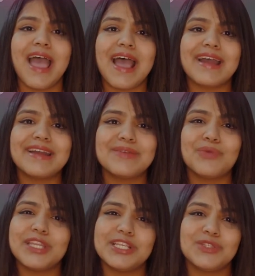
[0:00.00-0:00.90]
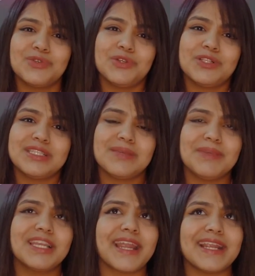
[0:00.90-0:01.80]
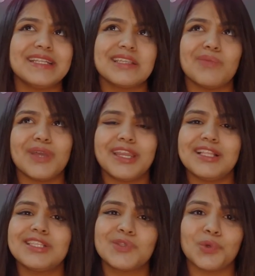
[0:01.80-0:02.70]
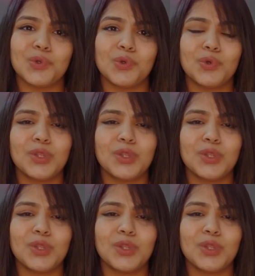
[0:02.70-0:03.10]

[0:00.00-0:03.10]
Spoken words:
and very soon you'll see me ride somewhere else solo.